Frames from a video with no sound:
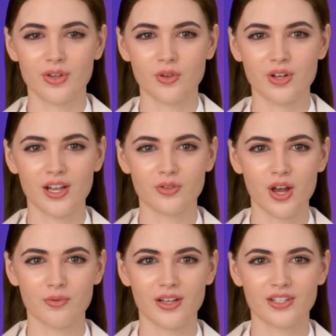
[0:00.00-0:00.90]
New video
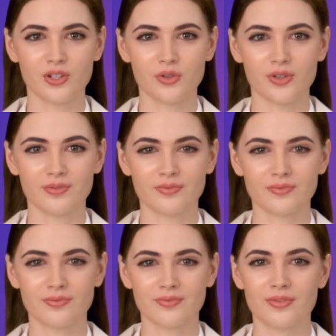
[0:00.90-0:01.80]
coming soon.
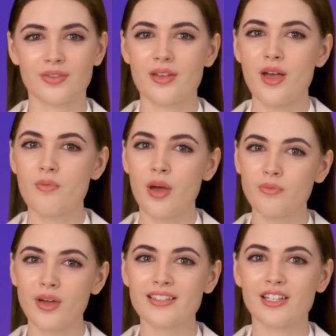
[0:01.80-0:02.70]

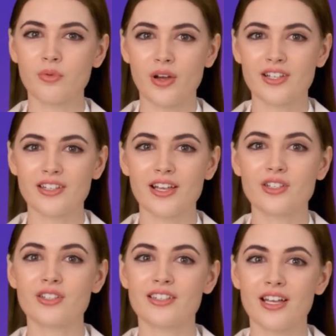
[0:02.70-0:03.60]
About basic
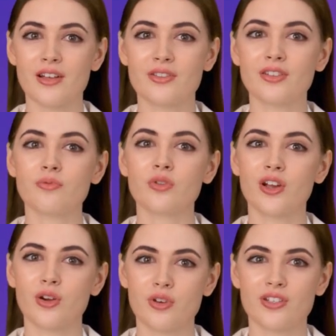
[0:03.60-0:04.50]
presentation skills for
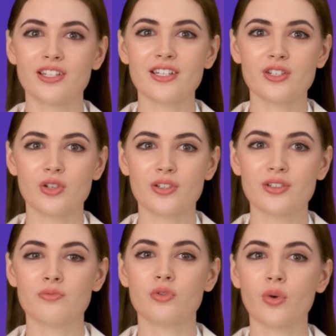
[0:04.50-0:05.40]
university
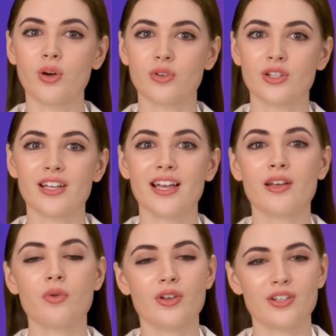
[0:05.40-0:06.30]
student from own learning
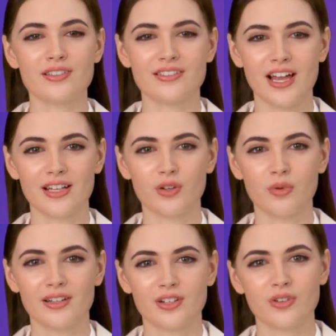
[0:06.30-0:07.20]
experience as a
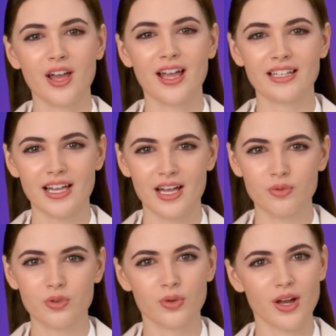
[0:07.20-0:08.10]
means of guide
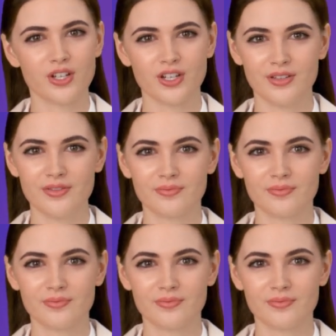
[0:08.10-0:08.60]
and information.